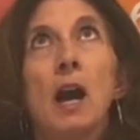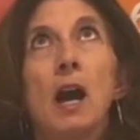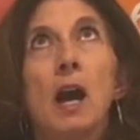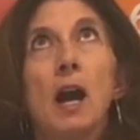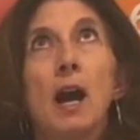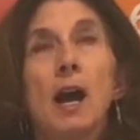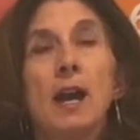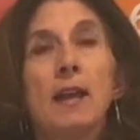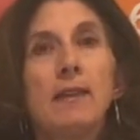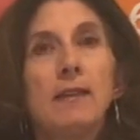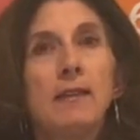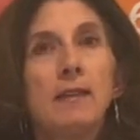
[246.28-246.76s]

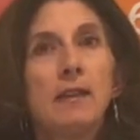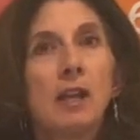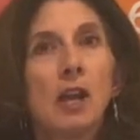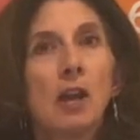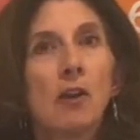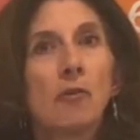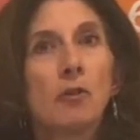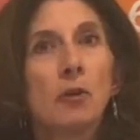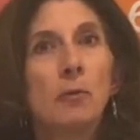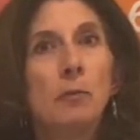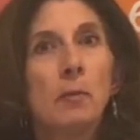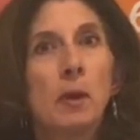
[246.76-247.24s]
I think I
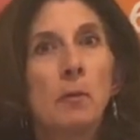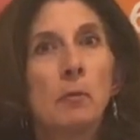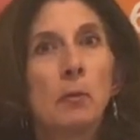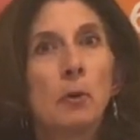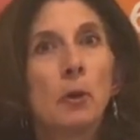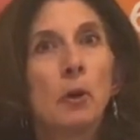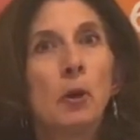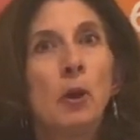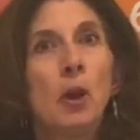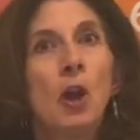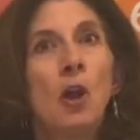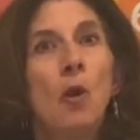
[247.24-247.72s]

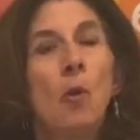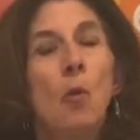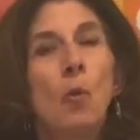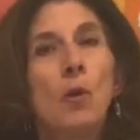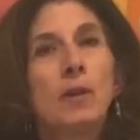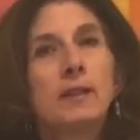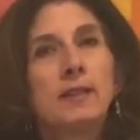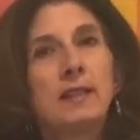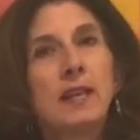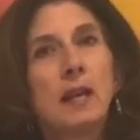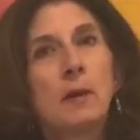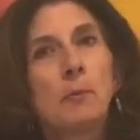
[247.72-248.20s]
remember.
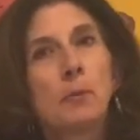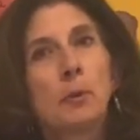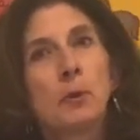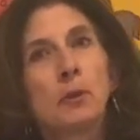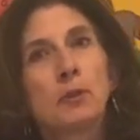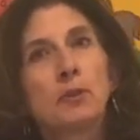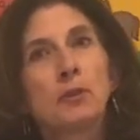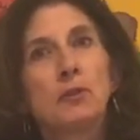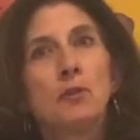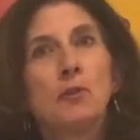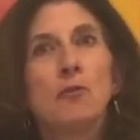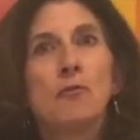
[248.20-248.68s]
What's that
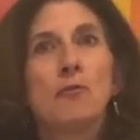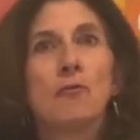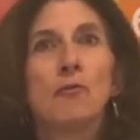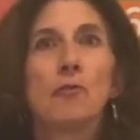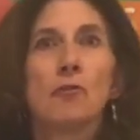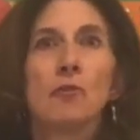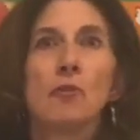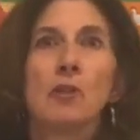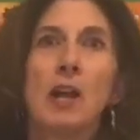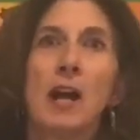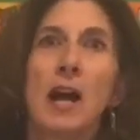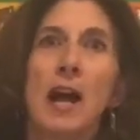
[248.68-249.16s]
person who
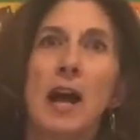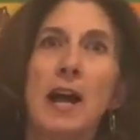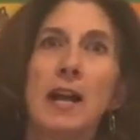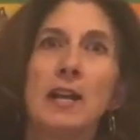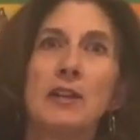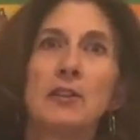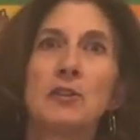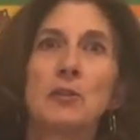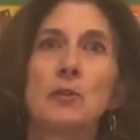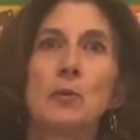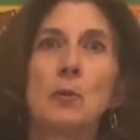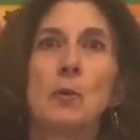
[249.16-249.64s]

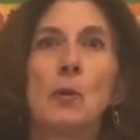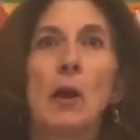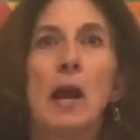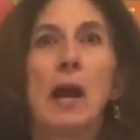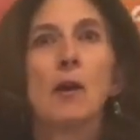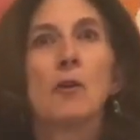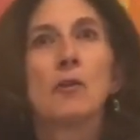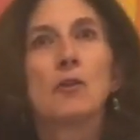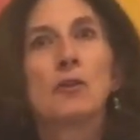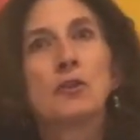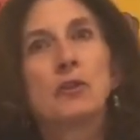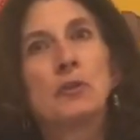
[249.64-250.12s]
flies through
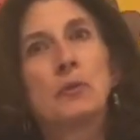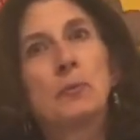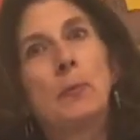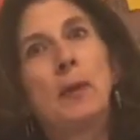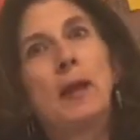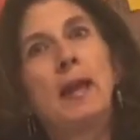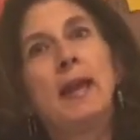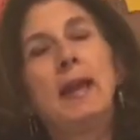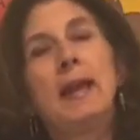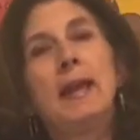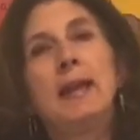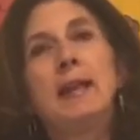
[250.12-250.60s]
outer
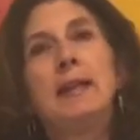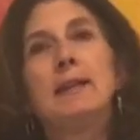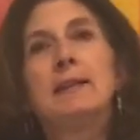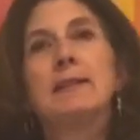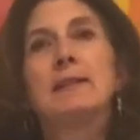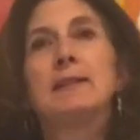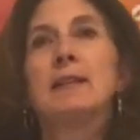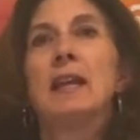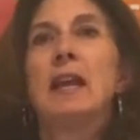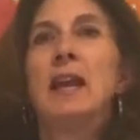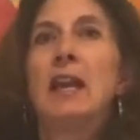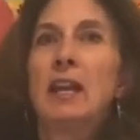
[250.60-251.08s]

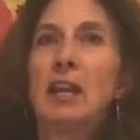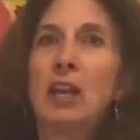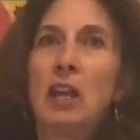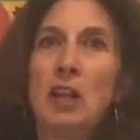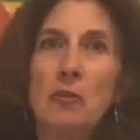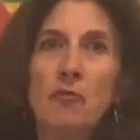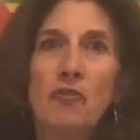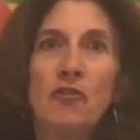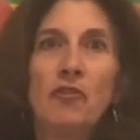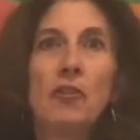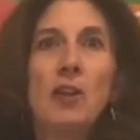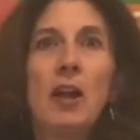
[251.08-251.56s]
space,
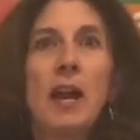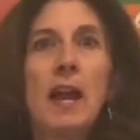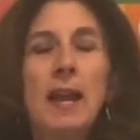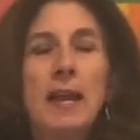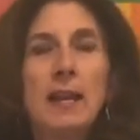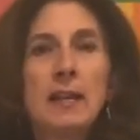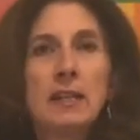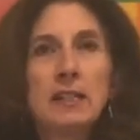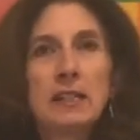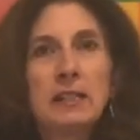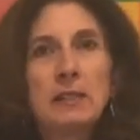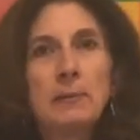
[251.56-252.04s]
can fly
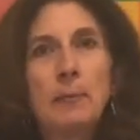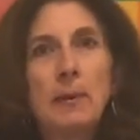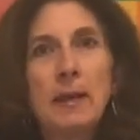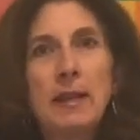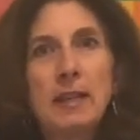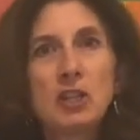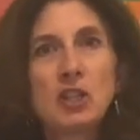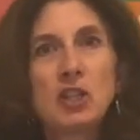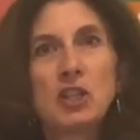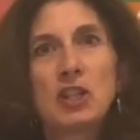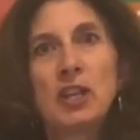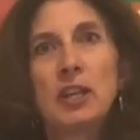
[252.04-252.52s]
in a
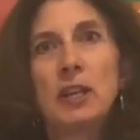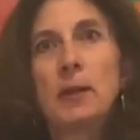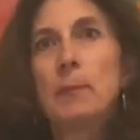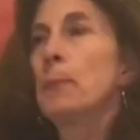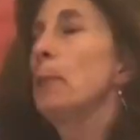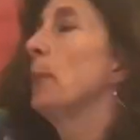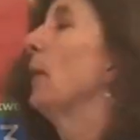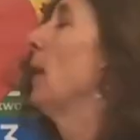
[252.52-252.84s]
spaceship?